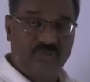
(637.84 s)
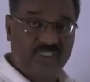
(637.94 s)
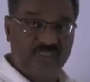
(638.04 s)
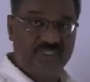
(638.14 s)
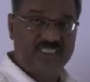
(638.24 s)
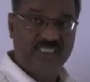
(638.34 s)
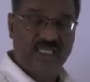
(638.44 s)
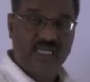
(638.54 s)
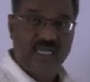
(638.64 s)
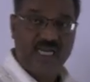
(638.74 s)
with which
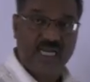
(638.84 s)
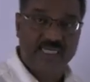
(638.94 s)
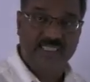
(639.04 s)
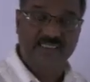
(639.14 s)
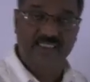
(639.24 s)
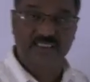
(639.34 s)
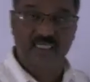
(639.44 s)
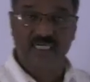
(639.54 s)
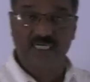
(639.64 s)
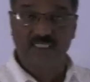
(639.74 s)
an x is
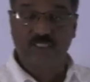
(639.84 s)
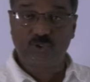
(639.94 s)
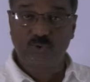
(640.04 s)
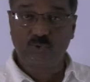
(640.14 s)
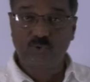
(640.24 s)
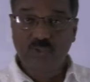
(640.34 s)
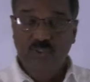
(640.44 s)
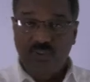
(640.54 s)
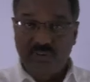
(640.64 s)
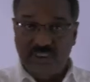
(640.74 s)
related to
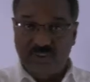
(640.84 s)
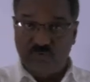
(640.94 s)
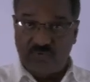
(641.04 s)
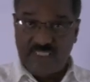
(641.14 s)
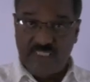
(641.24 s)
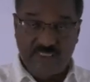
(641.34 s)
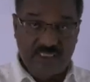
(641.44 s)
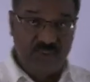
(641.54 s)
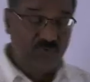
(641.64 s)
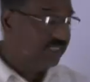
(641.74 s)
this y.
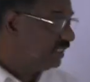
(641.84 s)
This y